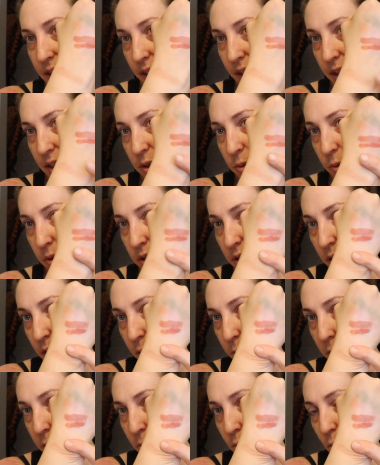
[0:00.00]
Like, this one's a
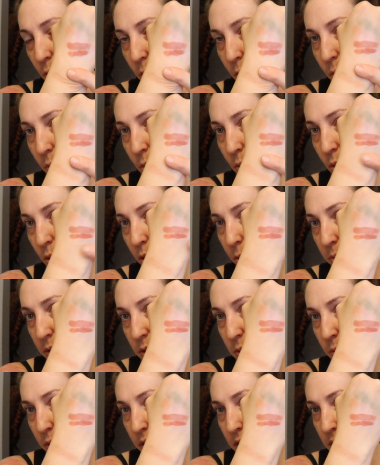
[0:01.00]
little bit more warm,
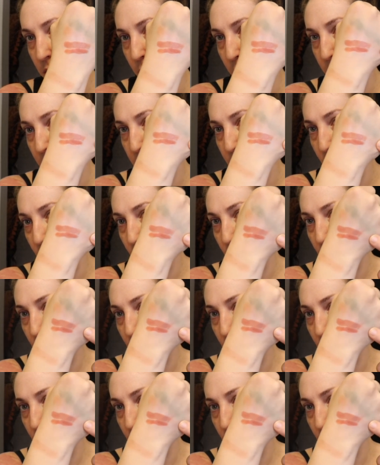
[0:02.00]
this one is a little bit more